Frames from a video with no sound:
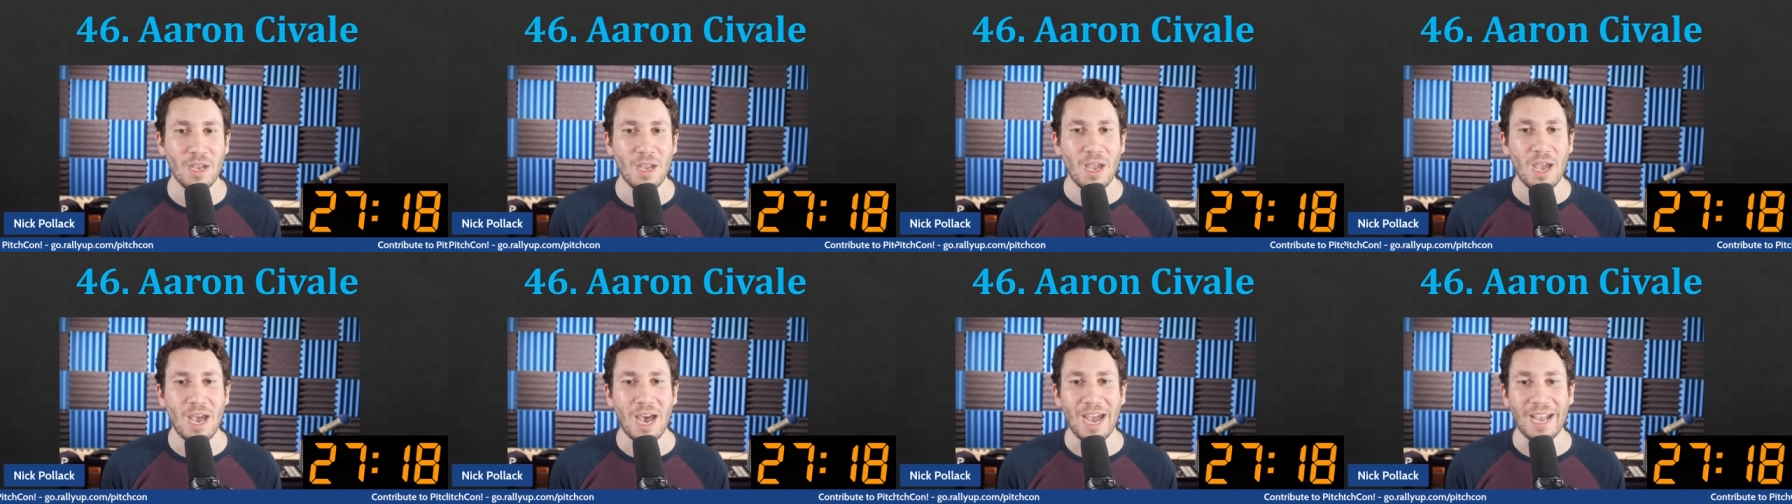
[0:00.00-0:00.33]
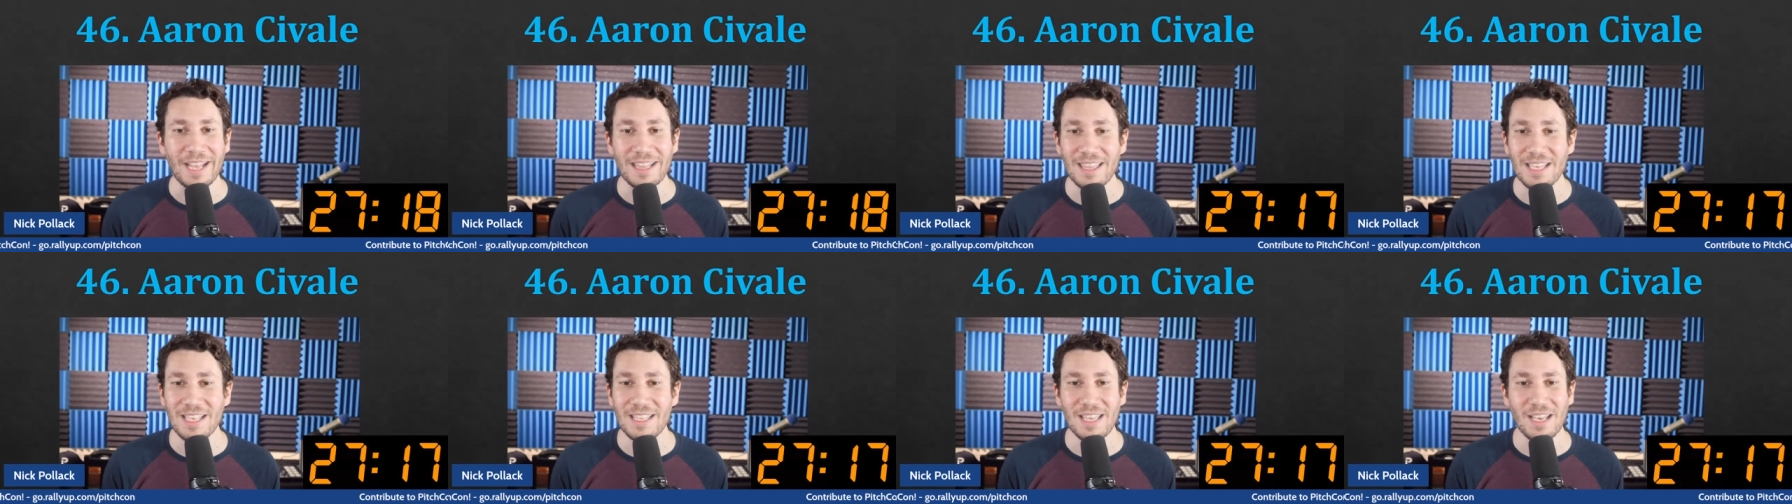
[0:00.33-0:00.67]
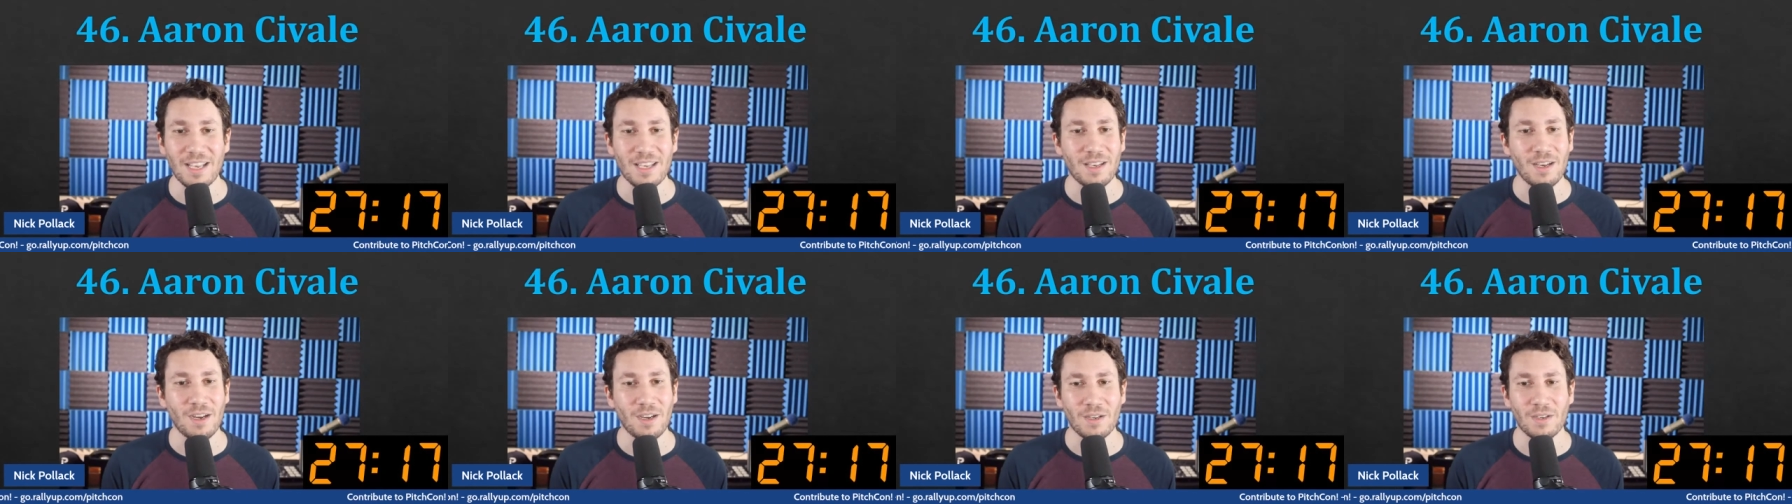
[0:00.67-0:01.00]
I think
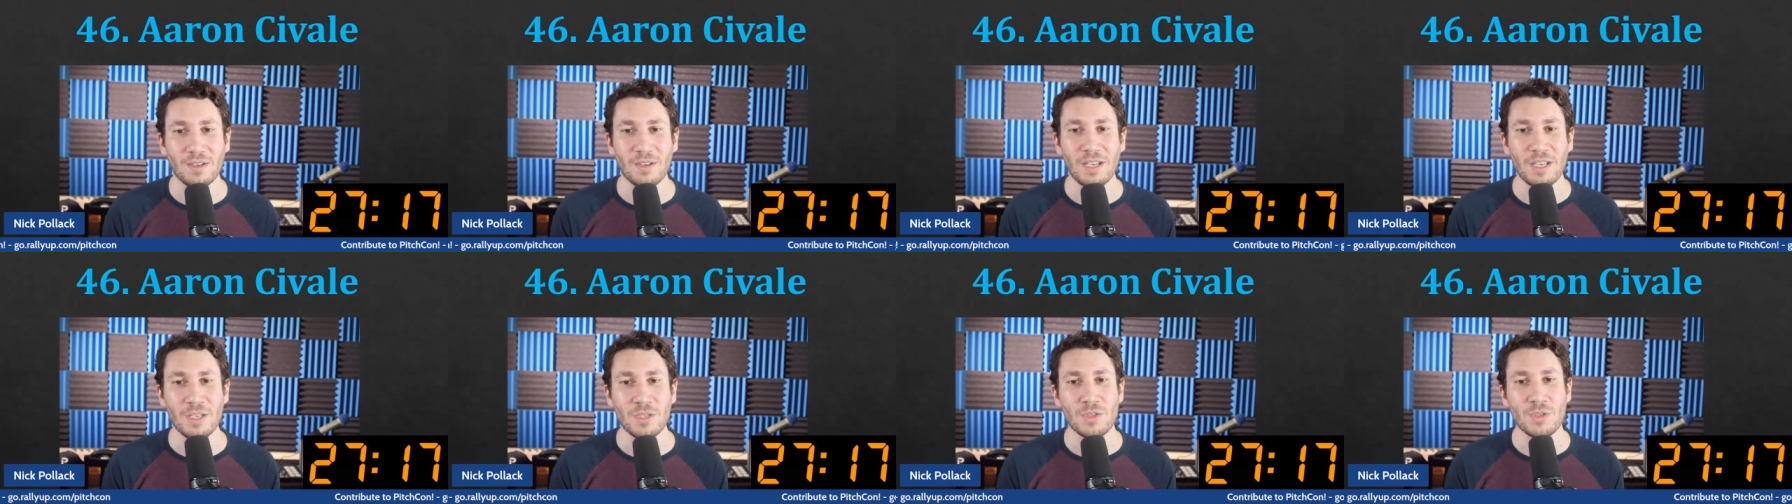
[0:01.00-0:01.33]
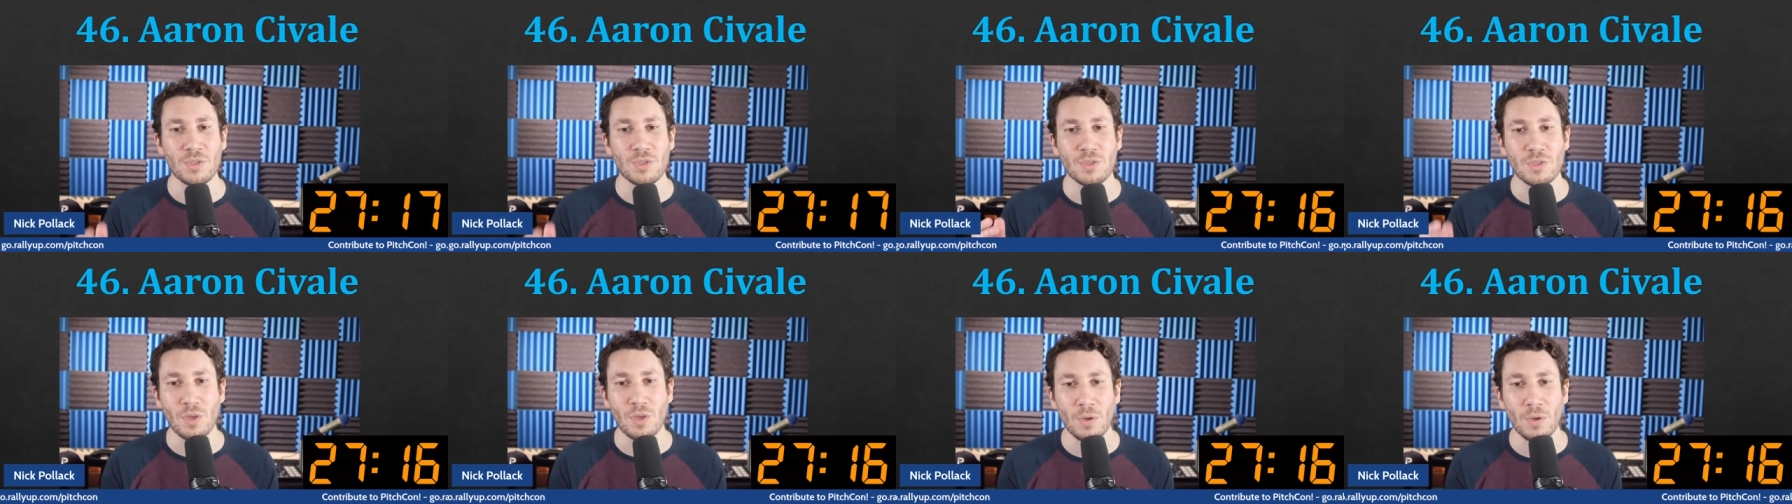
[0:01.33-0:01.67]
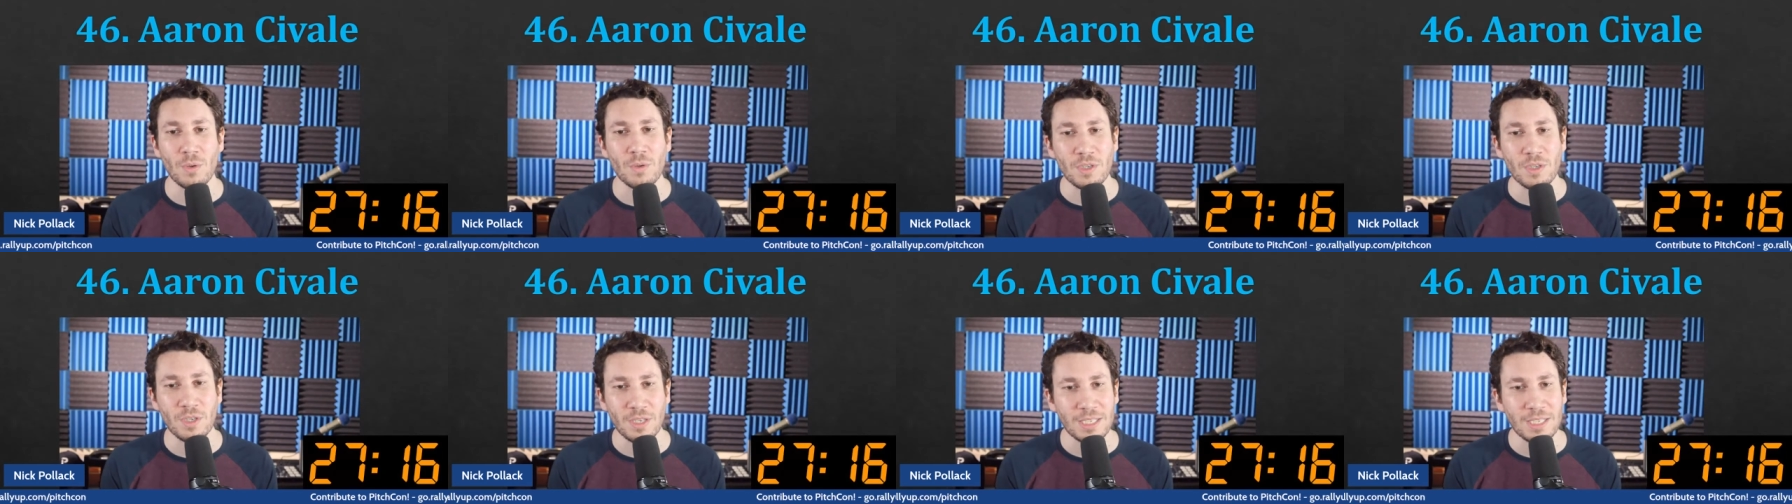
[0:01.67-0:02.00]
that cutter is so
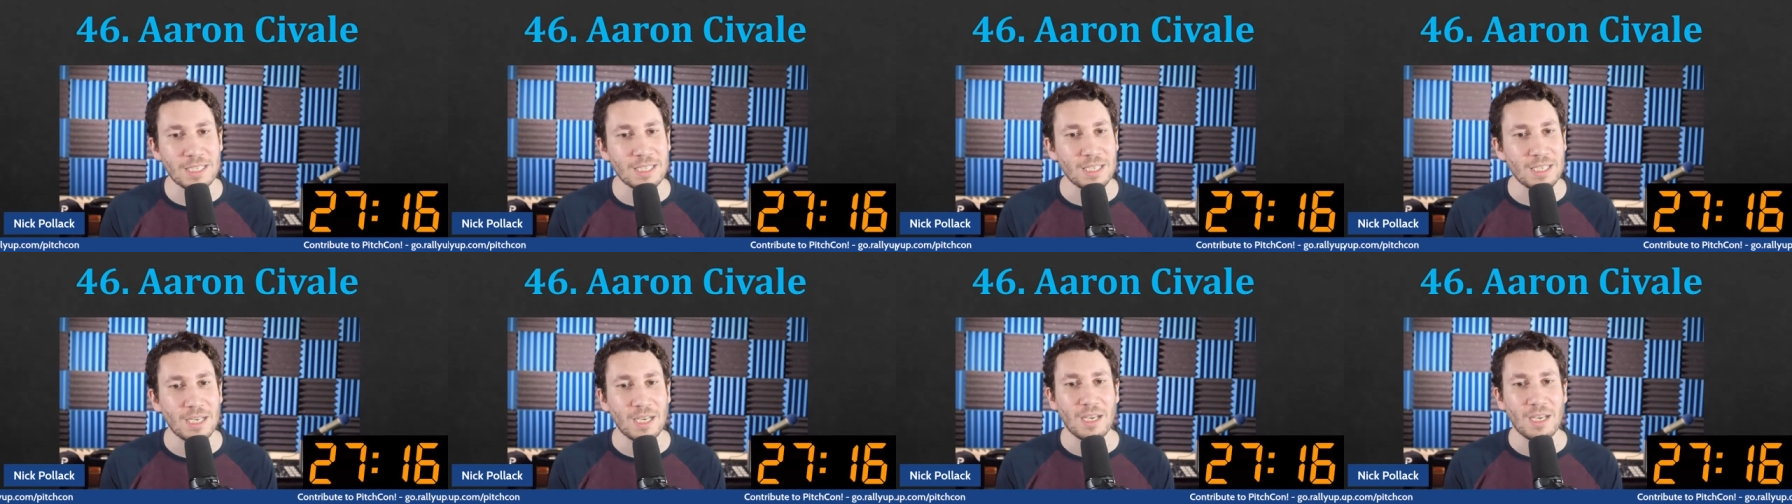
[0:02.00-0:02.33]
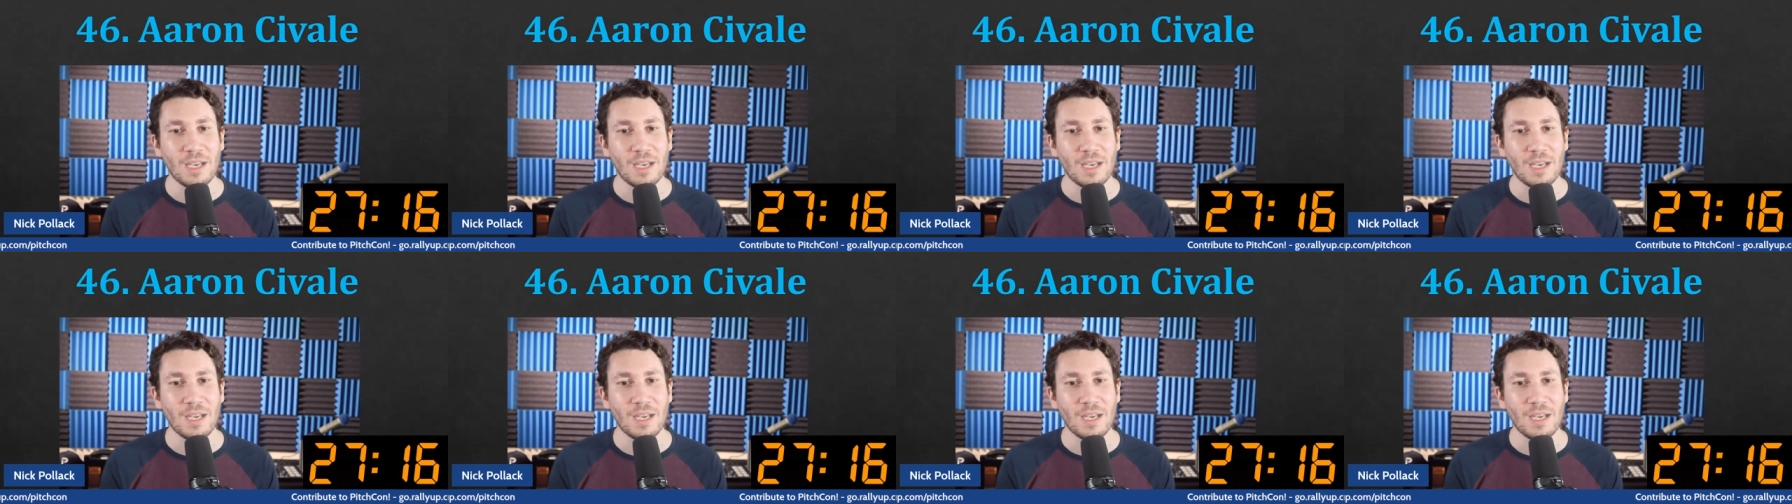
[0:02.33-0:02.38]
good